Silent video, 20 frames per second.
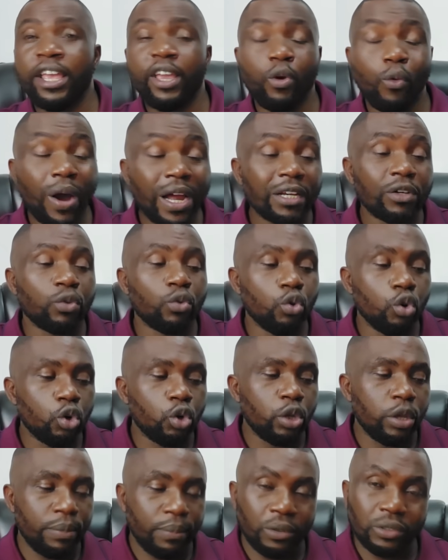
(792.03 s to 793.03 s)
You want to go
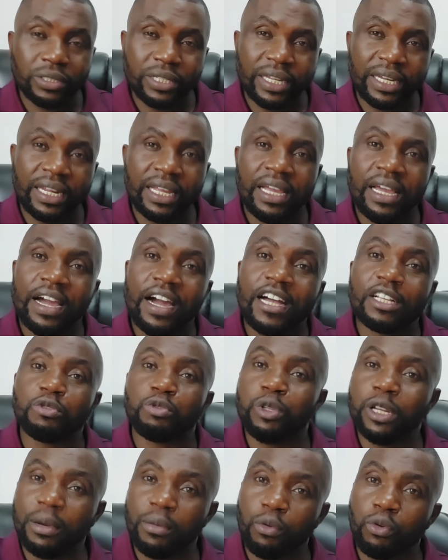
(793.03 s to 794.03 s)
to the mountain as
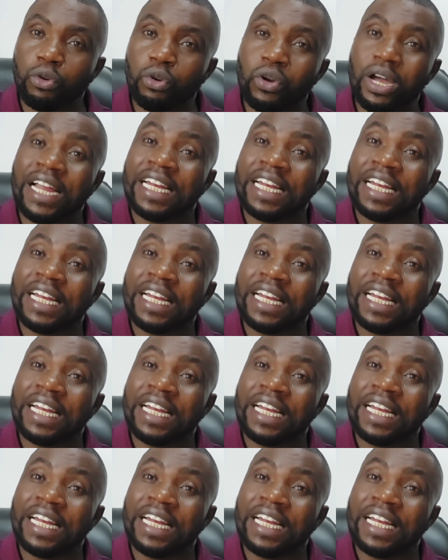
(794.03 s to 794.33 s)
William Ruto.